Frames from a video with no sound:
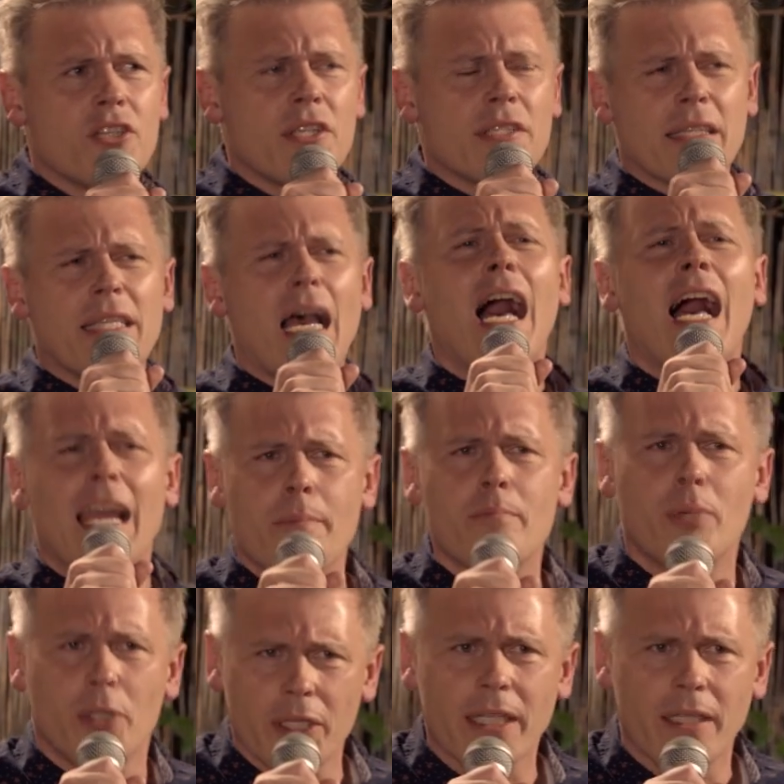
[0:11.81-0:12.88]
She's a time
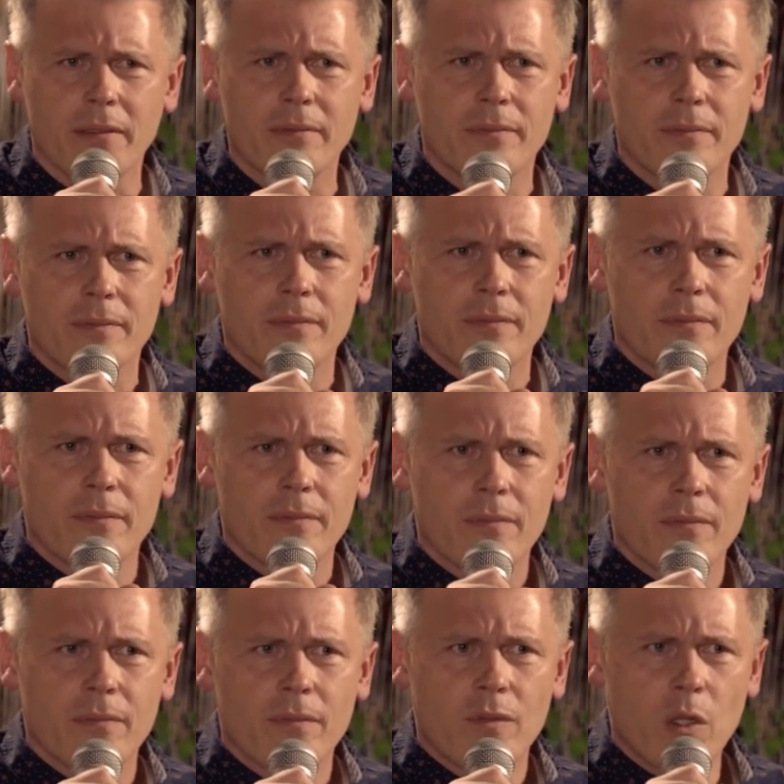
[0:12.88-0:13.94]
bully.
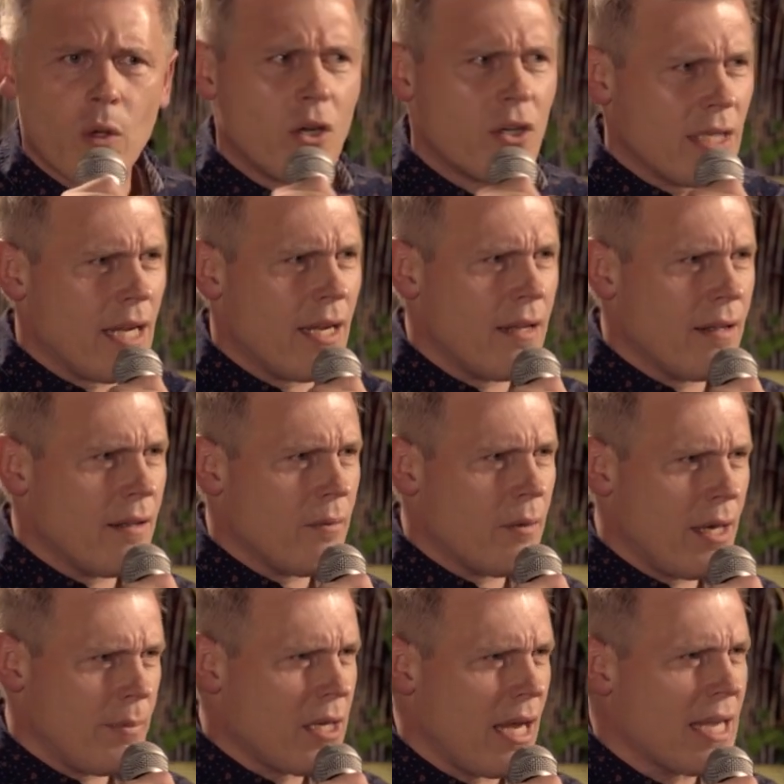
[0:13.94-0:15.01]
Do you understand
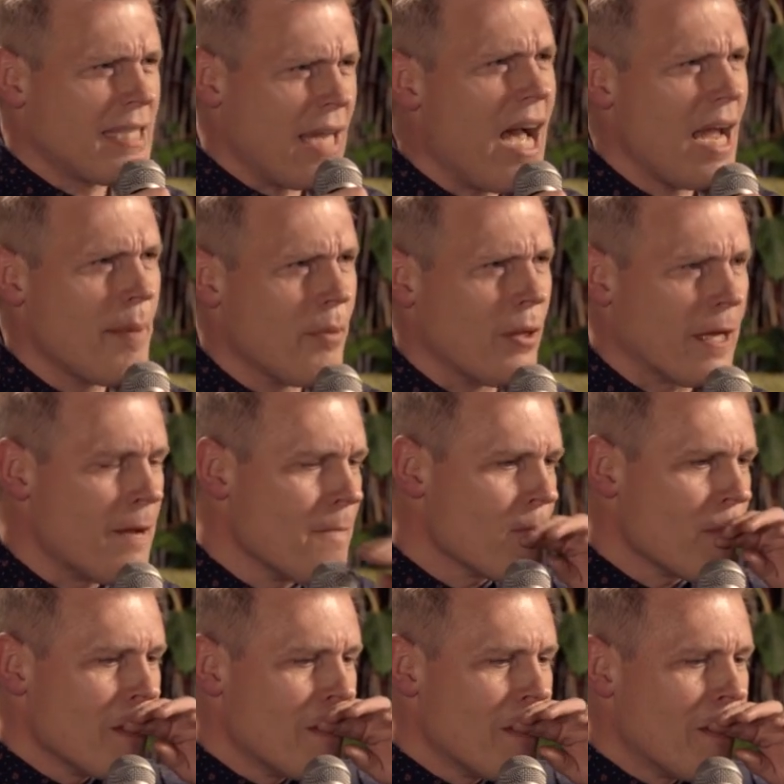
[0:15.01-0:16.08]
what I'm talking? A time bully.
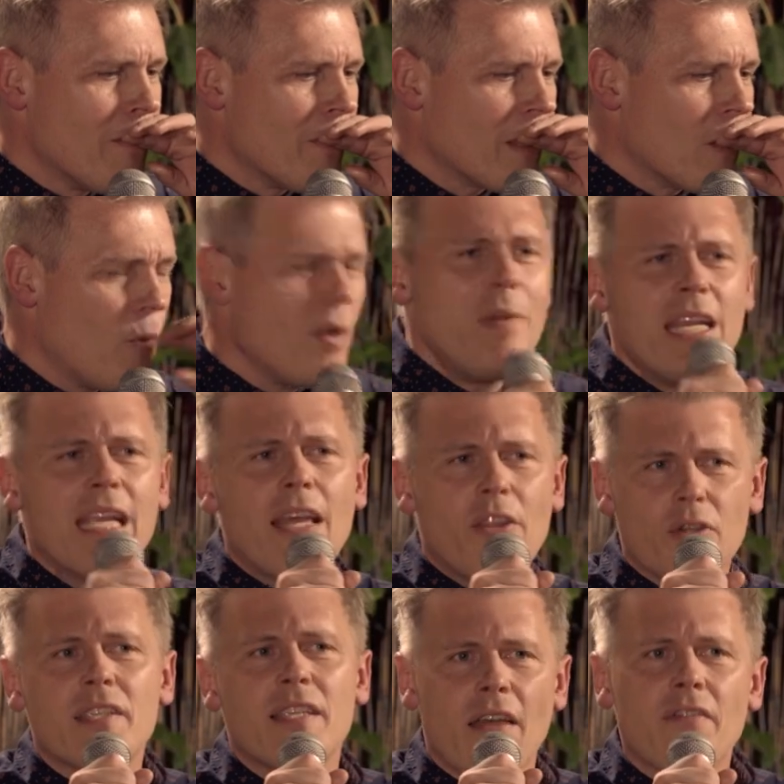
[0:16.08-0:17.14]
We've been
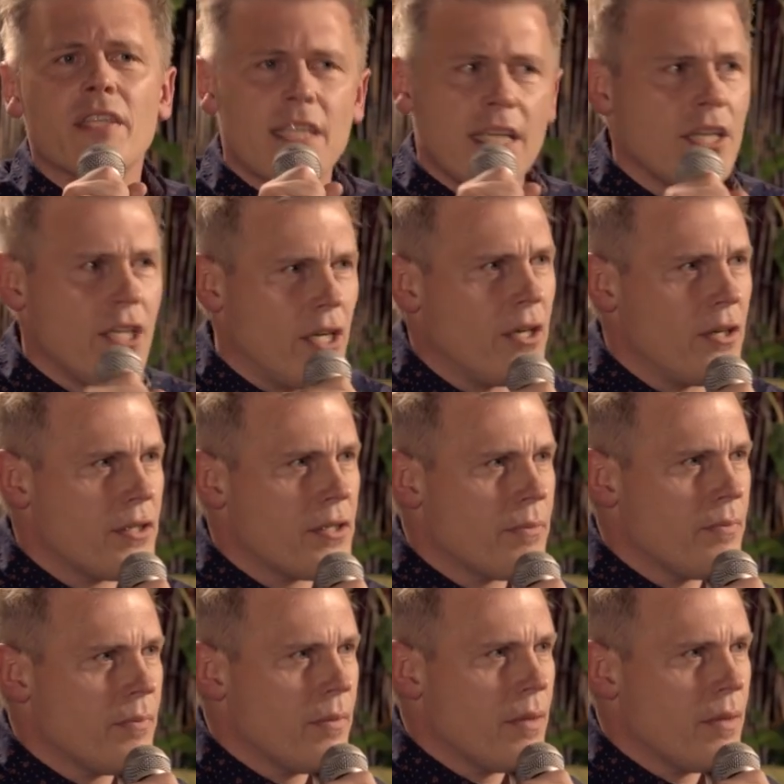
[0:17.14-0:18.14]
together 17 years.